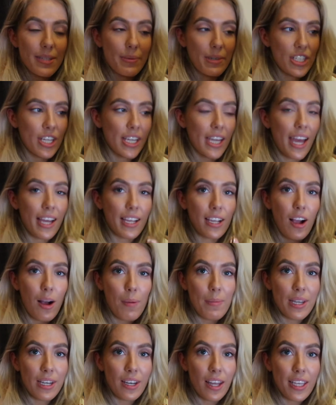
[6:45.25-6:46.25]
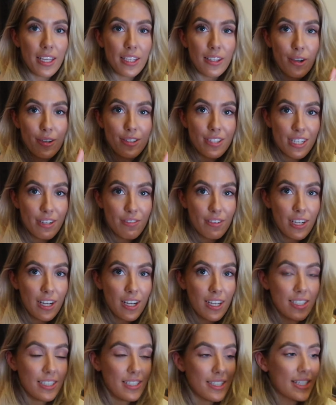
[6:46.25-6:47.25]
which again come in like loads of different
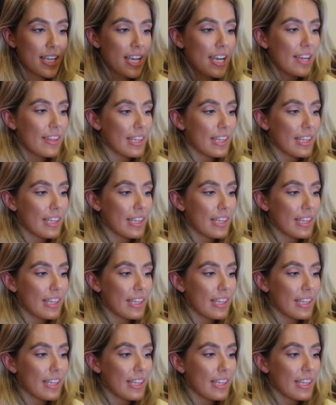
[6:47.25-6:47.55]
colors.